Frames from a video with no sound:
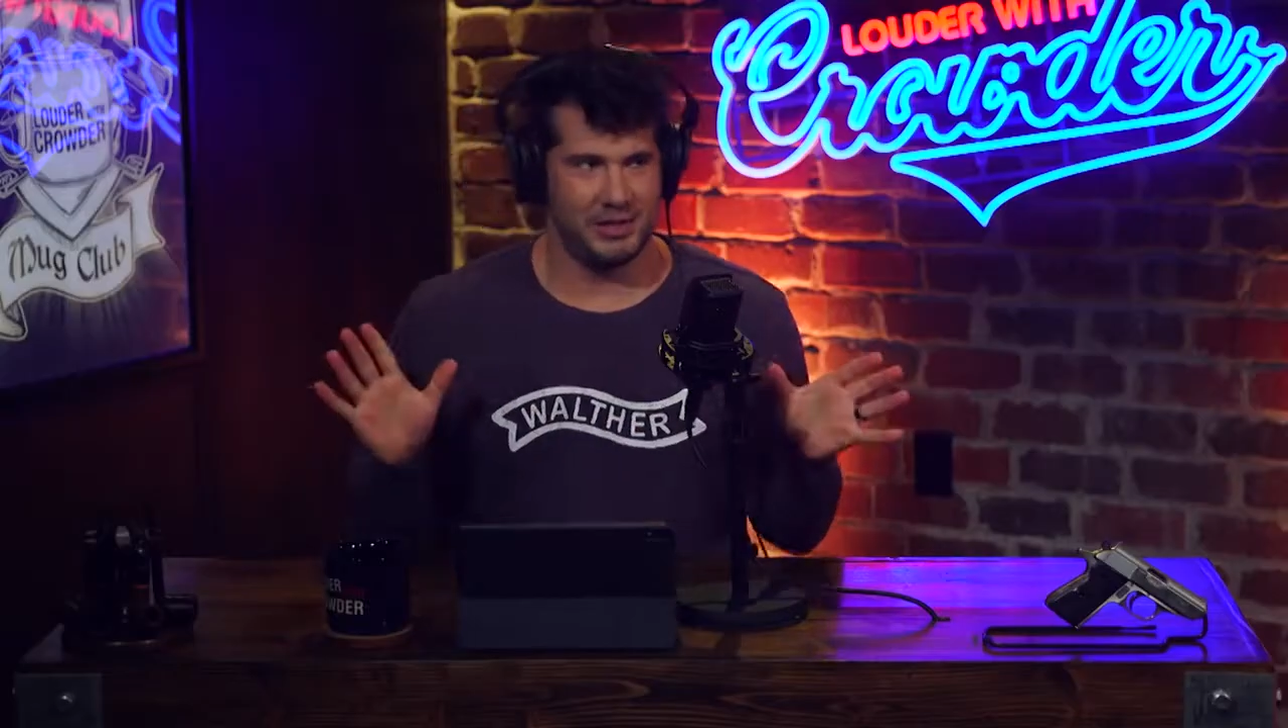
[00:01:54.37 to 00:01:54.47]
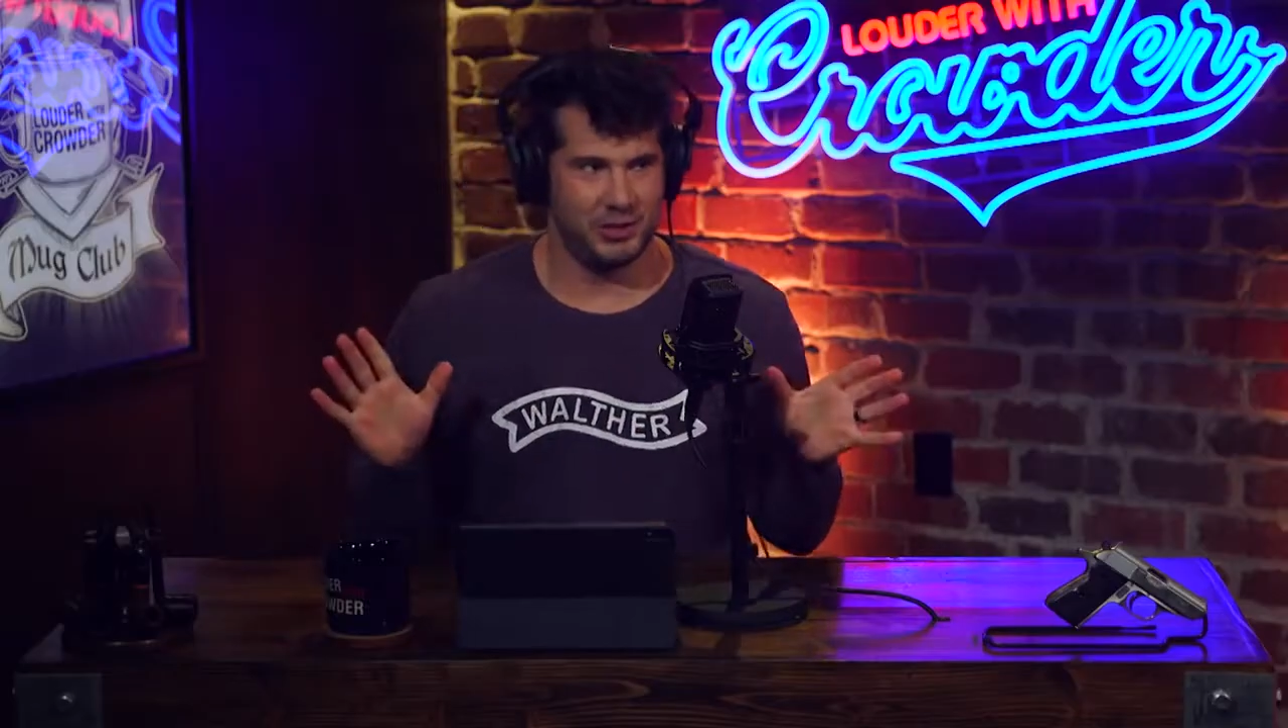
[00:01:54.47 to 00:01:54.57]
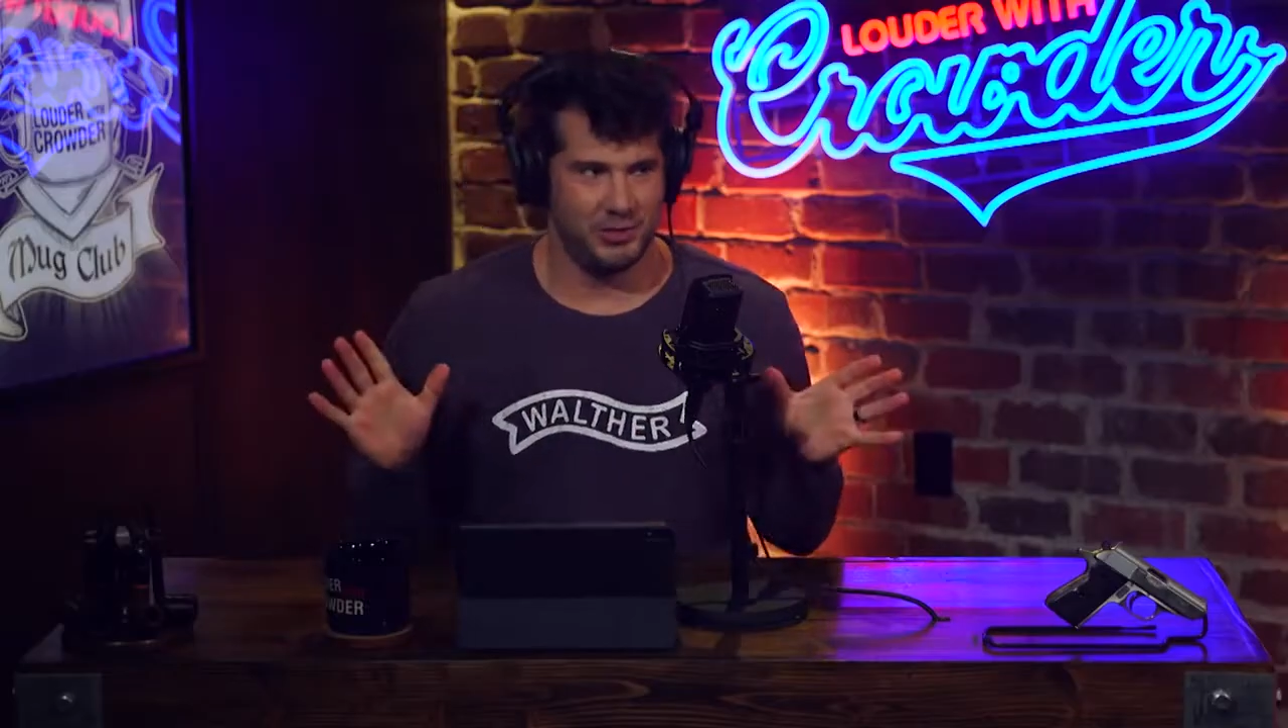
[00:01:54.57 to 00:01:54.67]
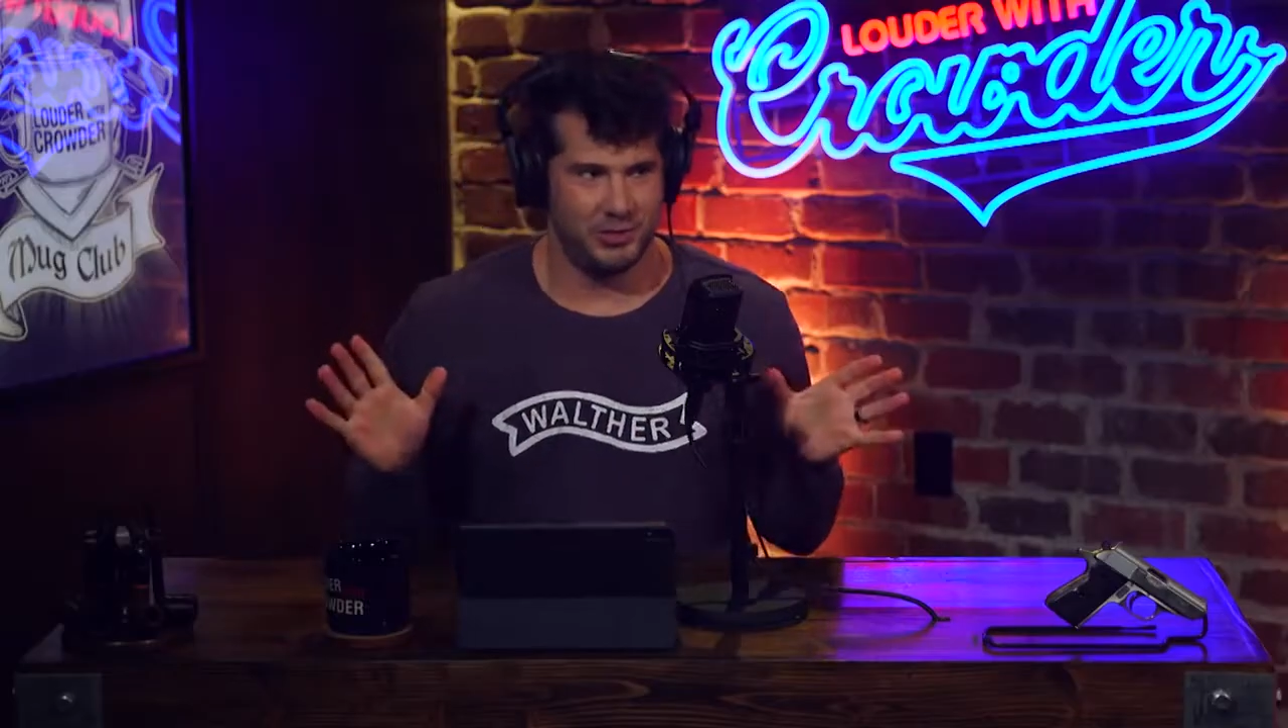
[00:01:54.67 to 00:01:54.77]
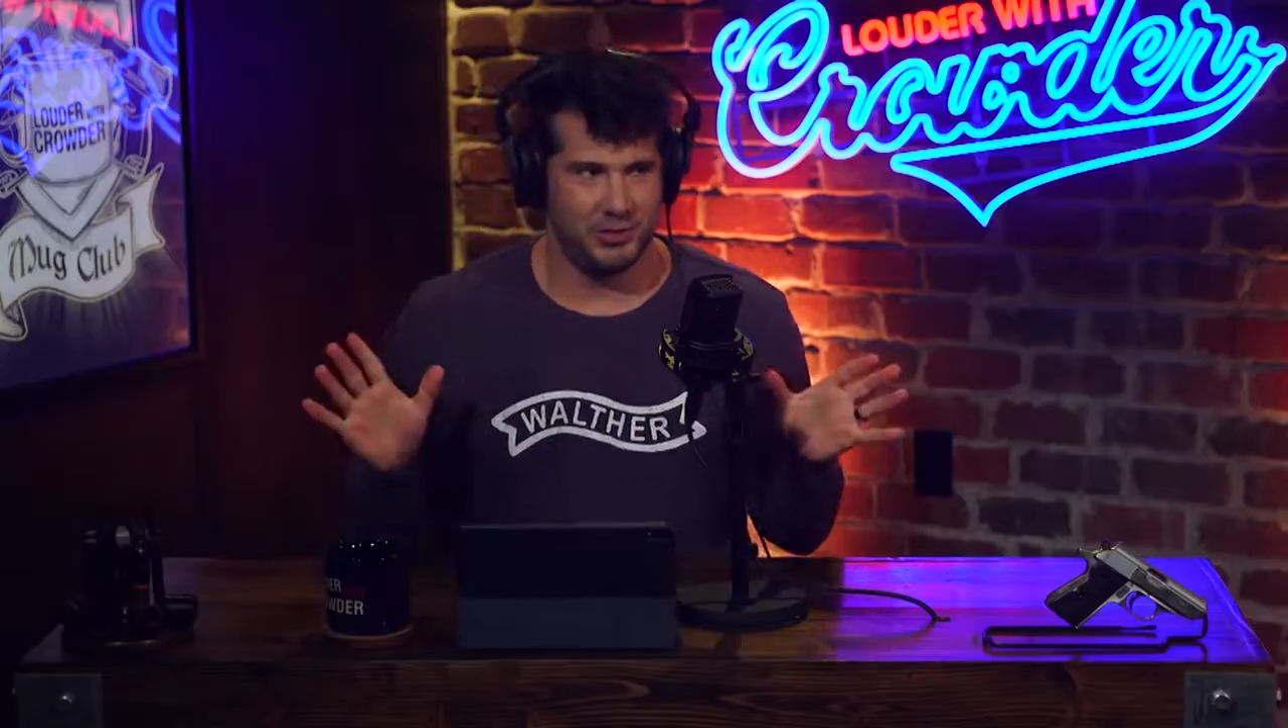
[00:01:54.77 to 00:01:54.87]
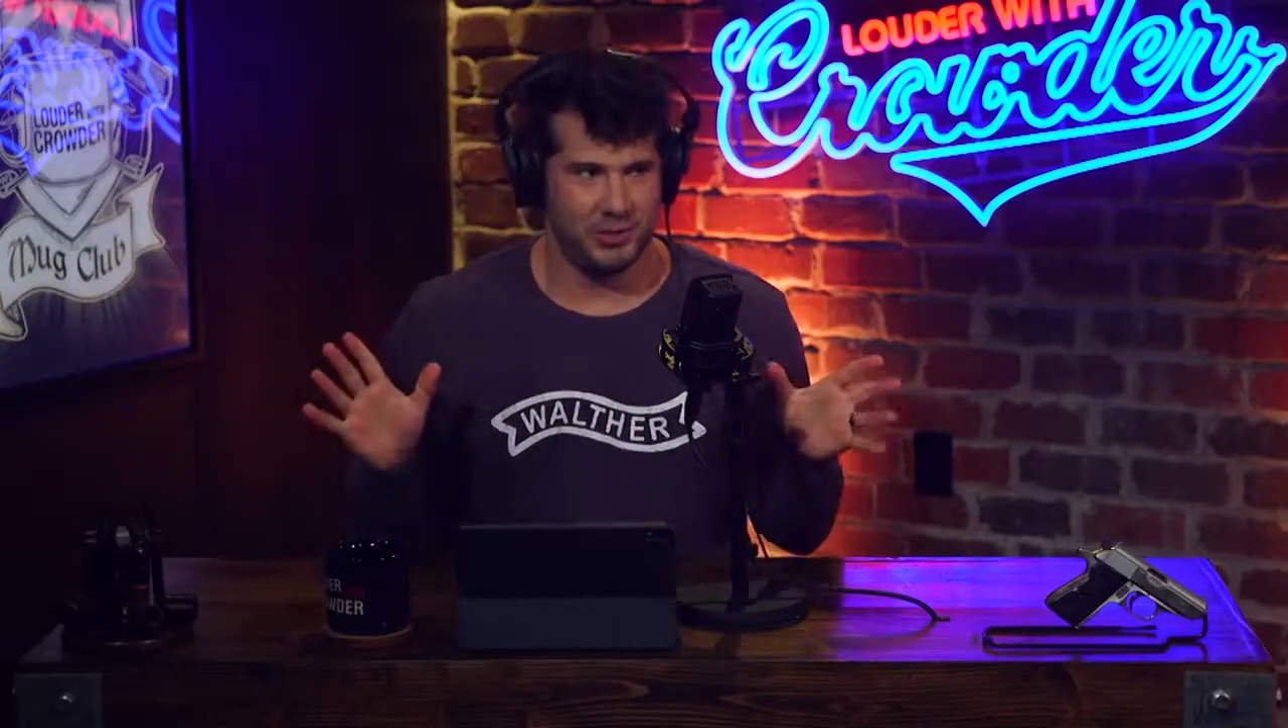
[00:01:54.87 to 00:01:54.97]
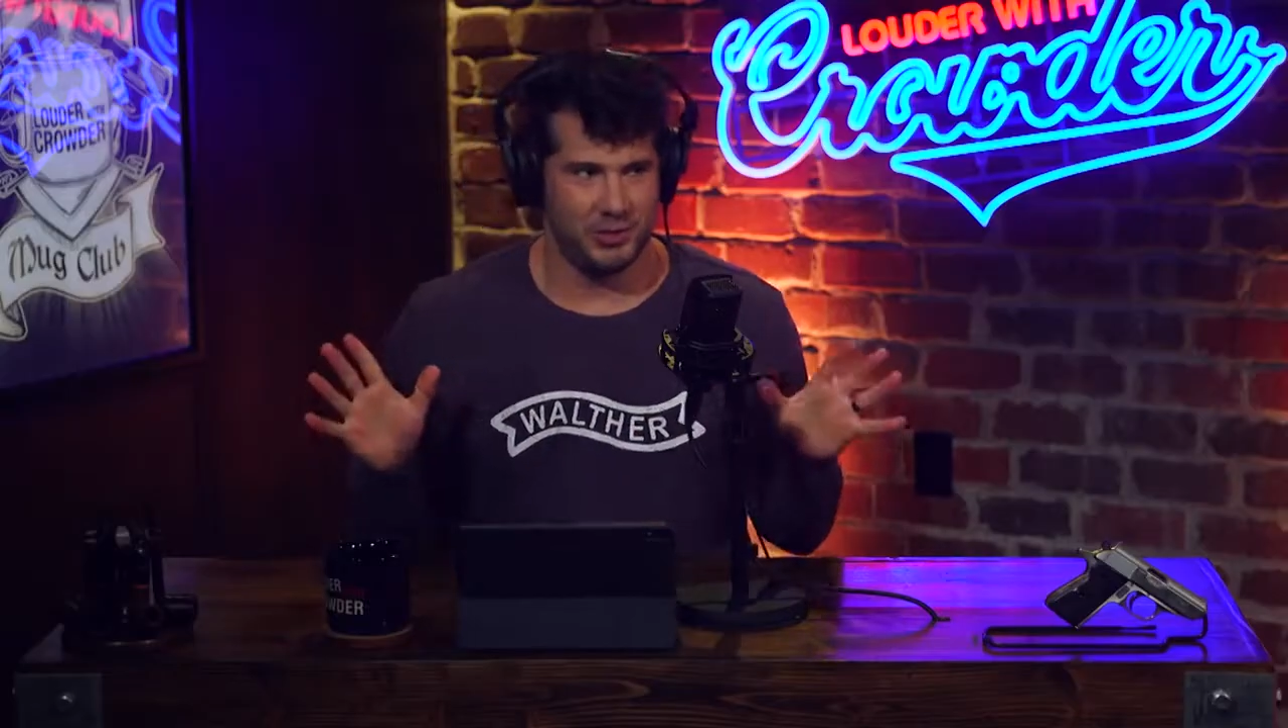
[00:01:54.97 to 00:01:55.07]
little too